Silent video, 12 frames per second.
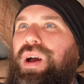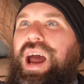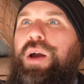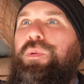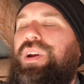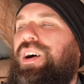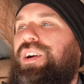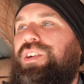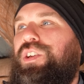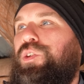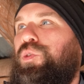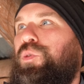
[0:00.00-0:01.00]
I would
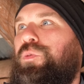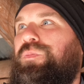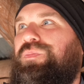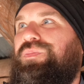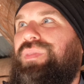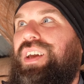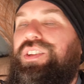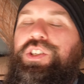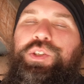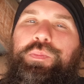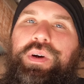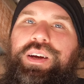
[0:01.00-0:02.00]
argue, at
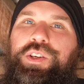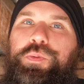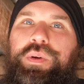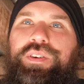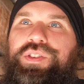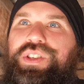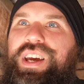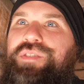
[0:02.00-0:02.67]
least in my experience,